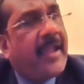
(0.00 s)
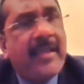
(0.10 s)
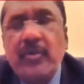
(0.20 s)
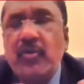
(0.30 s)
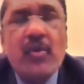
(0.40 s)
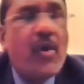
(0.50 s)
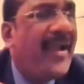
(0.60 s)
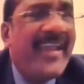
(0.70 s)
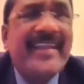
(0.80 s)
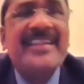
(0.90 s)
you know,
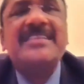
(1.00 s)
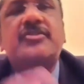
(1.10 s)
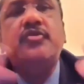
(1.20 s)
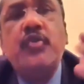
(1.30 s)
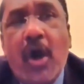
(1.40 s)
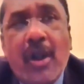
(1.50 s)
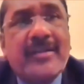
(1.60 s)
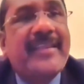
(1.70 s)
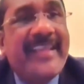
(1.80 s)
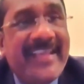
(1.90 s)
it is
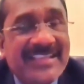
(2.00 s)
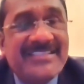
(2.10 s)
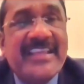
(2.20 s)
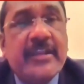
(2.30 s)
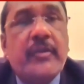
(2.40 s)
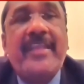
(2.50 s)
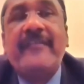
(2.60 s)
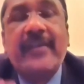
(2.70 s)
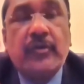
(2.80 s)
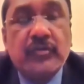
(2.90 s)
not easy
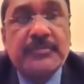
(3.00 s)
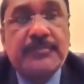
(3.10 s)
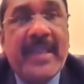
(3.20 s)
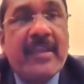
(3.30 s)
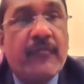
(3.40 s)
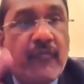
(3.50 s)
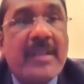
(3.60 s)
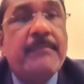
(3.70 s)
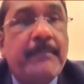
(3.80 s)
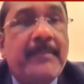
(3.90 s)
even to spare
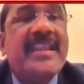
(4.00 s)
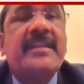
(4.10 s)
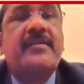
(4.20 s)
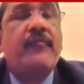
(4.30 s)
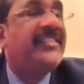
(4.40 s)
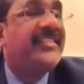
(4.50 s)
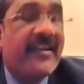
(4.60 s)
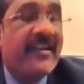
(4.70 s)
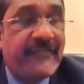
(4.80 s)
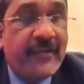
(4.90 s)
1 minute with
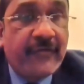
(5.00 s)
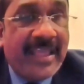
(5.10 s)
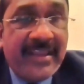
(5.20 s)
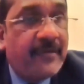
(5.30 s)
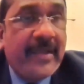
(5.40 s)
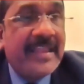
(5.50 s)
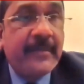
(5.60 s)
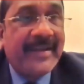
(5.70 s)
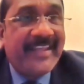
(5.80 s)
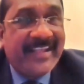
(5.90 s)

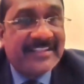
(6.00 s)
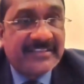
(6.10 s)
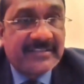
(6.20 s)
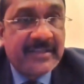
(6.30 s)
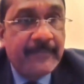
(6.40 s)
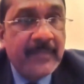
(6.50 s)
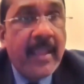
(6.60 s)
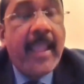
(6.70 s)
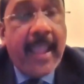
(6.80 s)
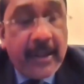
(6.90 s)
anybody else.
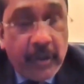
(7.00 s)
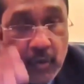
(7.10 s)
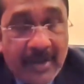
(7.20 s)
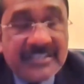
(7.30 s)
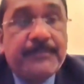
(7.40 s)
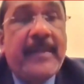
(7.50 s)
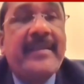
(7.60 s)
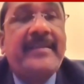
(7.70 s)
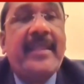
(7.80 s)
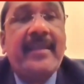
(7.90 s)
And you
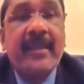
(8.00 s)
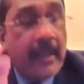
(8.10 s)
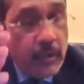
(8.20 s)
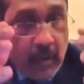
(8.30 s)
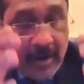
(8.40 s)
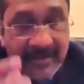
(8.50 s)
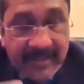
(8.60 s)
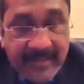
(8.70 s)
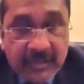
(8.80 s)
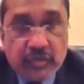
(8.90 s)
are
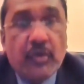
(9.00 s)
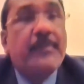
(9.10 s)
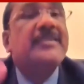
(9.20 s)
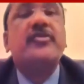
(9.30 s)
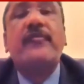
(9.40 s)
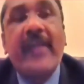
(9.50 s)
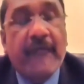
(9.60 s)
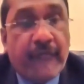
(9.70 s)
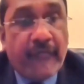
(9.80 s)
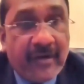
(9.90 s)
taking so much of
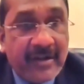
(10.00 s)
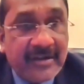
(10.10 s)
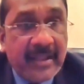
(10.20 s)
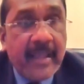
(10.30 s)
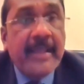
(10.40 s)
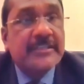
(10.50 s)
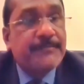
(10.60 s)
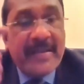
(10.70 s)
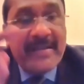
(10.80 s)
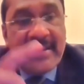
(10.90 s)
effort,
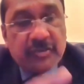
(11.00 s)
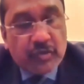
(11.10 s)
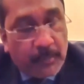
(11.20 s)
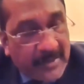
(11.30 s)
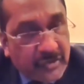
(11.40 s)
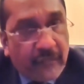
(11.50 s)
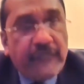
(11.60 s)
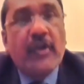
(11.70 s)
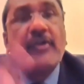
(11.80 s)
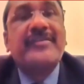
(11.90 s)
spending so much of
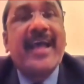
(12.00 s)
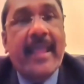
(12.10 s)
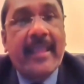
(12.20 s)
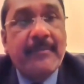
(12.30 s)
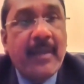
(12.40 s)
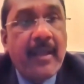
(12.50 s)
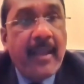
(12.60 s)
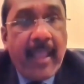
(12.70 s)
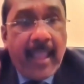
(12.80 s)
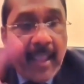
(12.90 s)
your time,
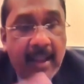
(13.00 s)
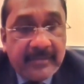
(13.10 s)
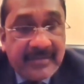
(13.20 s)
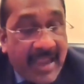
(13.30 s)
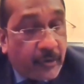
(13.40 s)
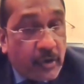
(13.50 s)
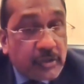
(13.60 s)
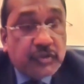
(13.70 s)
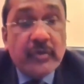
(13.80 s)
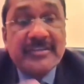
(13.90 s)
and that
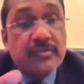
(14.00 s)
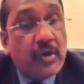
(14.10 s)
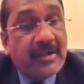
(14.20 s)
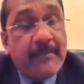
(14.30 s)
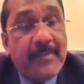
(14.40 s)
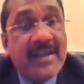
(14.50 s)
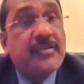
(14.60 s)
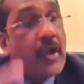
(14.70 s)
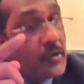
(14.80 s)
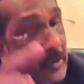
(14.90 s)
also, it's not a minute,
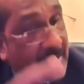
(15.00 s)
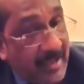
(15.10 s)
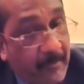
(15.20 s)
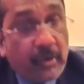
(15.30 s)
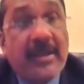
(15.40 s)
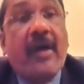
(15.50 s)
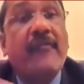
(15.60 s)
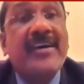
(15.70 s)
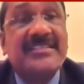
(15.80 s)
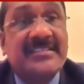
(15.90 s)
you are talking about
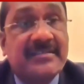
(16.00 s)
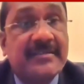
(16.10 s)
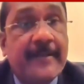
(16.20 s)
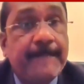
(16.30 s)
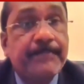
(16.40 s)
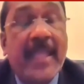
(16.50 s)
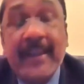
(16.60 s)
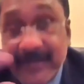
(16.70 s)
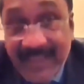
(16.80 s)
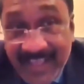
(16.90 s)
hours
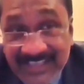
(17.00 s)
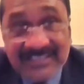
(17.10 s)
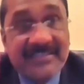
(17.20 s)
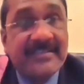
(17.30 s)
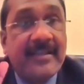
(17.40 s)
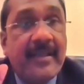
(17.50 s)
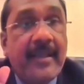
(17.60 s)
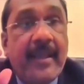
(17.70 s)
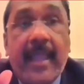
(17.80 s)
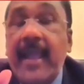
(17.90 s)
and days.
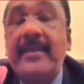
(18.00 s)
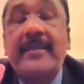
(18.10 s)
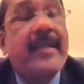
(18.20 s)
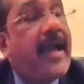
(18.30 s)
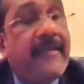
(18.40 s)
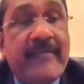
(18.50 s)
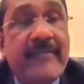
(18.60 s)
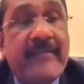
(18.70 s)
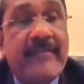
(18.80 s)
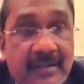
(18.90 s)
And I will
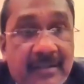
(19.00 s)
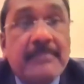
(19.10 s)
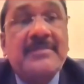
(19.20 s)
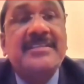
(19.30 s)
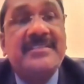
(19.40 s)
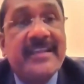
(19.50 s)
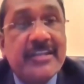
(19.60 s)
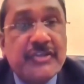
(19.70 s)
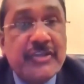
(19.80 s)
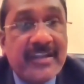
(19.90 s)
welcome this
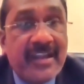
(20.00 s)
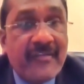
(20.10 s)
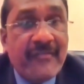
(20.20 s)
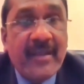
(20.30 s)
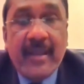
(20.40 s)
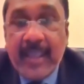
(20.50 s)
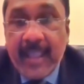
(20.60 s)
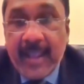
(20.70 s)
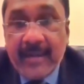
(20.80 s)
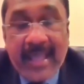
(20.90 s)
initiative,
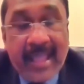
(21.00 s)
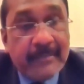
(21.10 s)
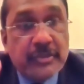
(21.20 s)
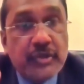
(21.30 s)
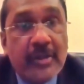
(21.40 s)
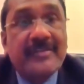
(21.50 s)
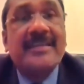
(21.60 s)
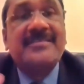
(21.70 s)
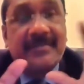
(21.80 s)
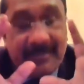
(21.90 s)
and I am sure
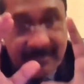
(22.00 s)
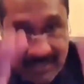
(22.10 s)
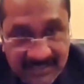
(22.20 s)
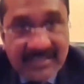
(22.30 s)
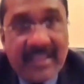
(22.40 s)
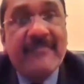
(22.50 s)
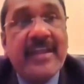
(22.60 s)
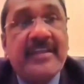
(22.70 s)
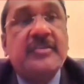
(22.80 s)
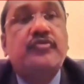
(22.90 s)
that this
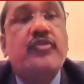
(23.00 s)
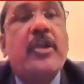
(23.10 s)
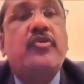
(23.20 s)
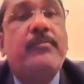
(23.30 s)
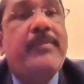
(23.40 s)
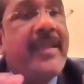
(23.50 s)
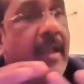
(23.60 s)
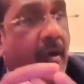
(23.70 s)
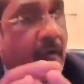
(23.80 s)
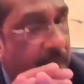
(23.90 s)
event is going to be
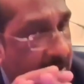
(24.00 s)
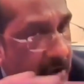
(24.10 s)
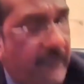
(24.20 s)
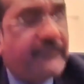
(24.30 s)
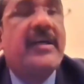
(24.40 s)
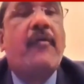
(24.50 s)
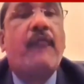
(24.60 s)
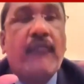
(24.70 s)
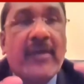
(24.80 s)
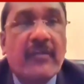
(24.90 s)
one of
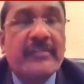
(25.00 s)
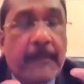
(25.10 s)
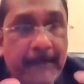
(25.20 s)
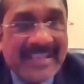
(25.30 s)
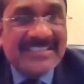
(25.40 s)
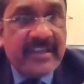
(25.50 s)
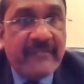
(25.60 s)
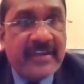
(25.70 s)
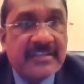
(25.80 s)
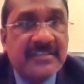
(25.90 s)
the best
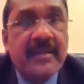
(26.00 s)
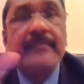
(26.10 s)
events